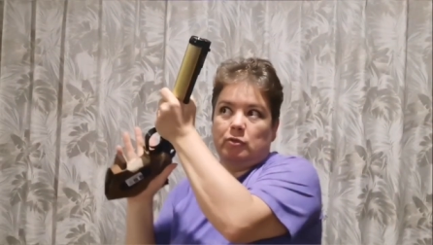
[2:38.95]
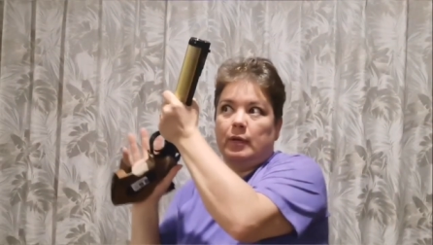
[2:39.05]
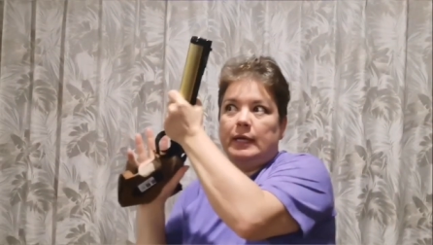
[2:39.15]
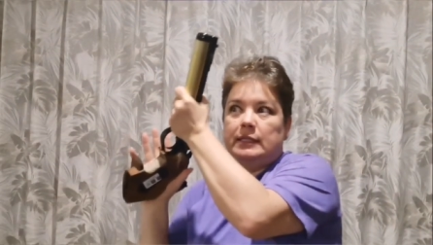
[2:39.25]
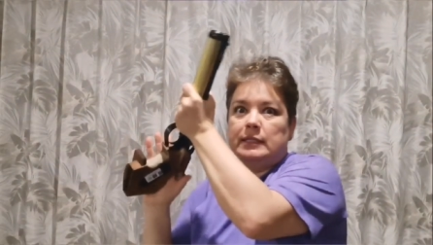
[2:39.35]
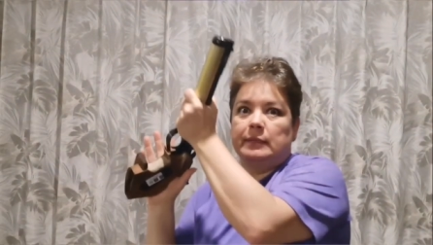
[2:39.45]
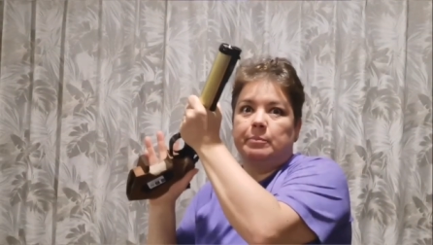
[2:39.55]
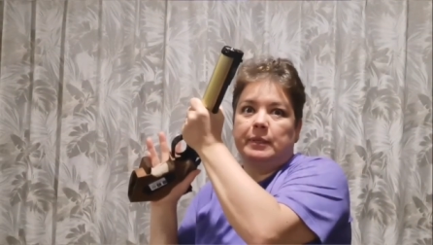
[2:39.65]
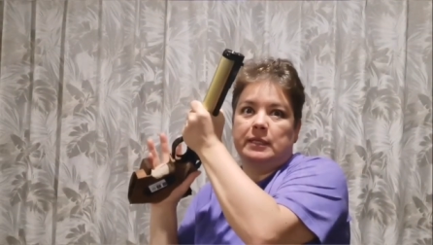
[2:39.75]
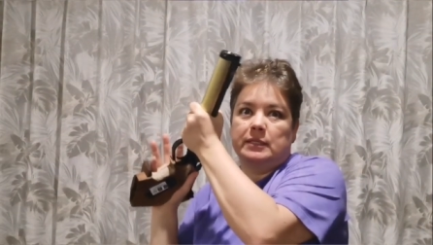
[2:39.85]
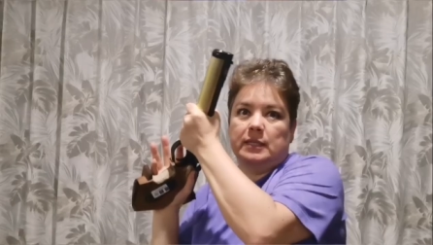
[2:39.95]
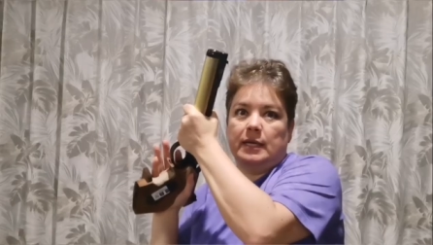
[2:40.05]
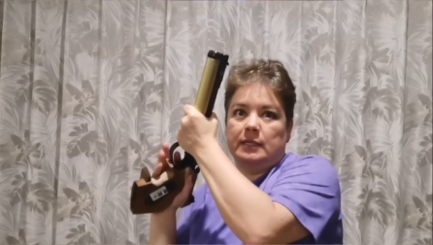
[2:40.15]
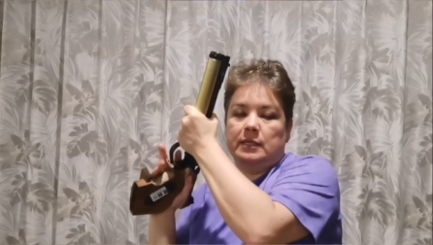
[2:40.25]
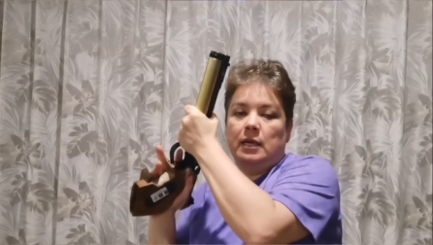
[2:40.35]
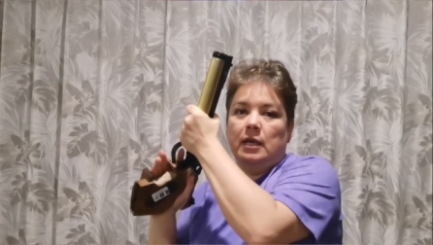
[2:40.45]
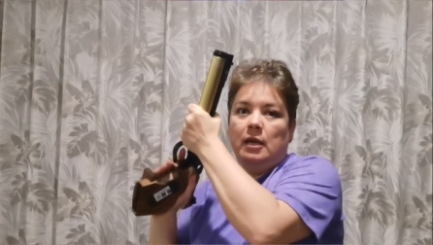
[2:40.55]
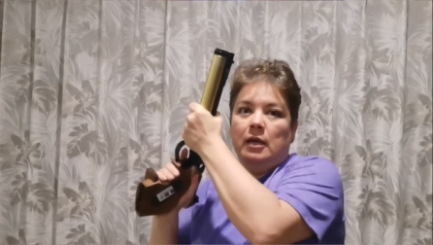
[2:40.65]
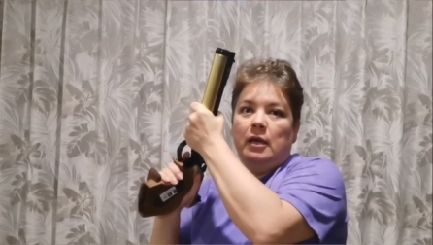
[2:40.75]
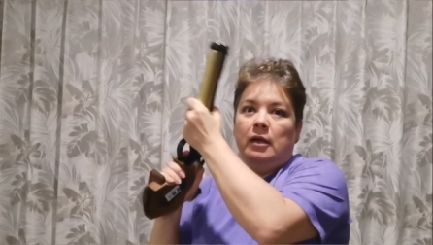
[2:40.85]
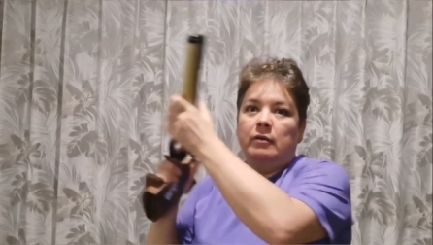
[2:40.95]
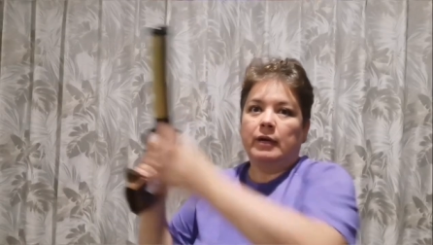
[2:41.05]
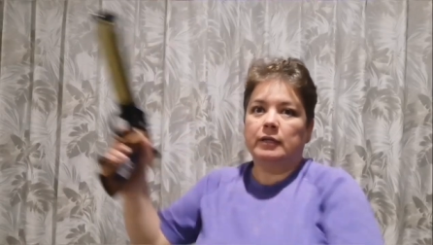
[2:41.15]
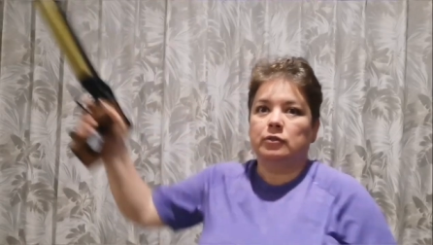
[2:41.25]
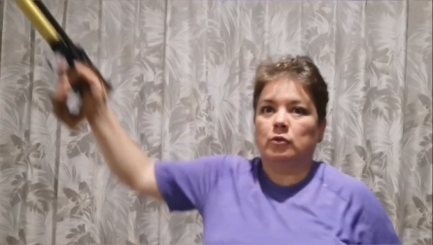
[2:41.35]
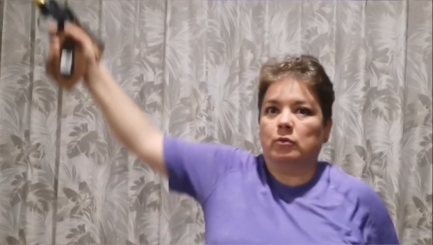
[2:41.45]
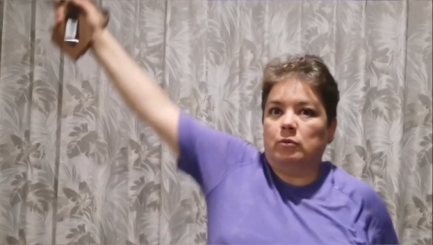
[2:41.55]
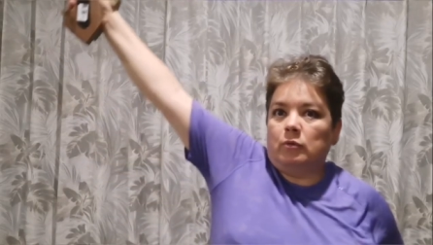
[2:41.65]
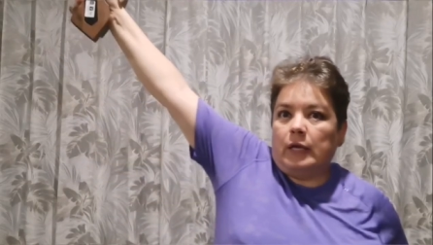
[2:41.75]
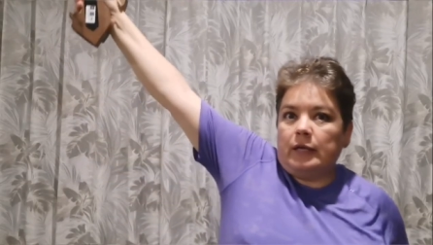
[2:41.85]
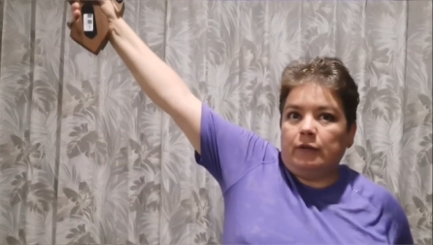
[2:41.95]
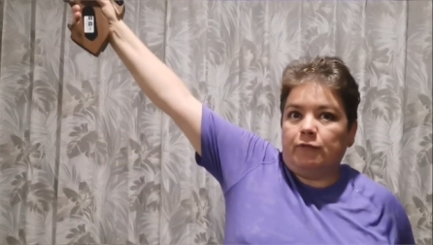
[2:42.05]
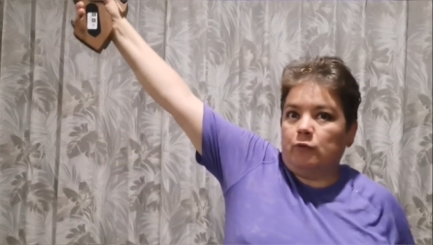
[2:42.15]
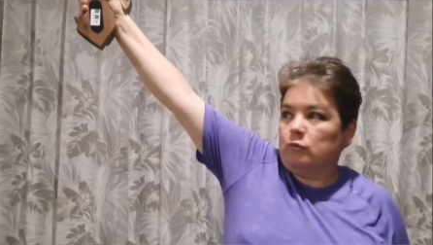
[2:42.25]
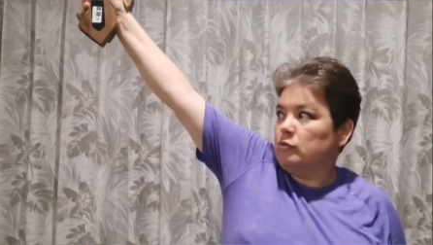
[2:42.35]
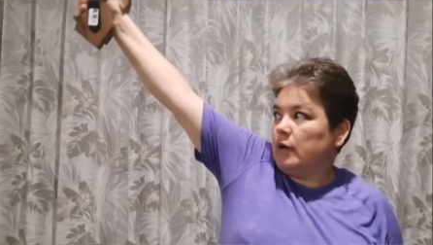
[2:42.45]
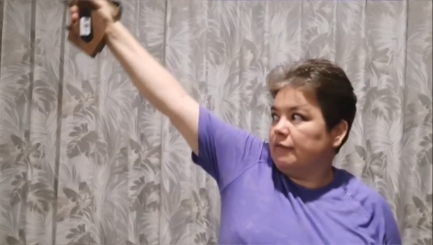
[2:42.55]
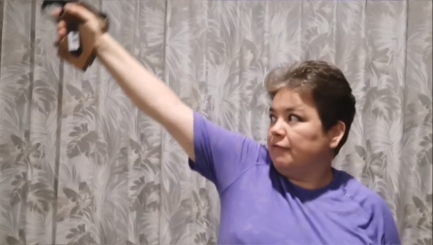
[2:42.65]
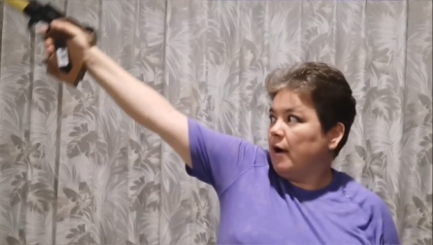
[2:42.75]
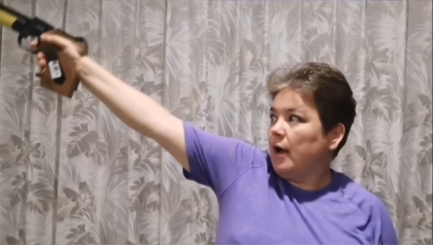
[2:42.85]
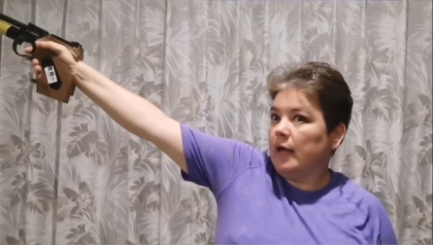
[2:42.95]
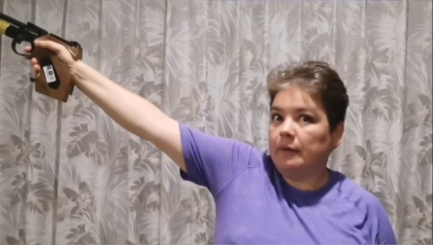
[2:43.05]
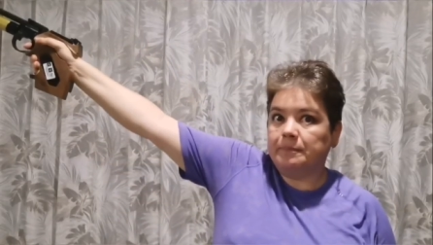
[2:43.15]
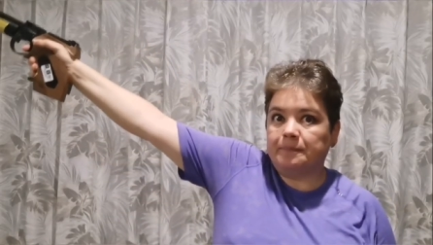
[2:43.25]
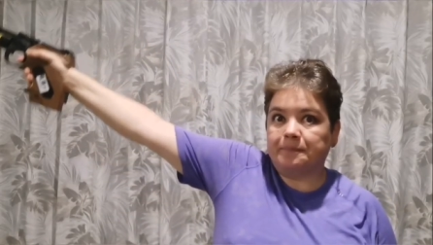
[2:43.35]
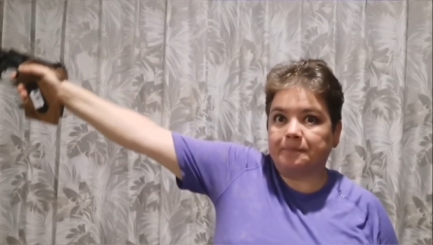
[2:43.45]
So as simple as that, right? So if you dry fire,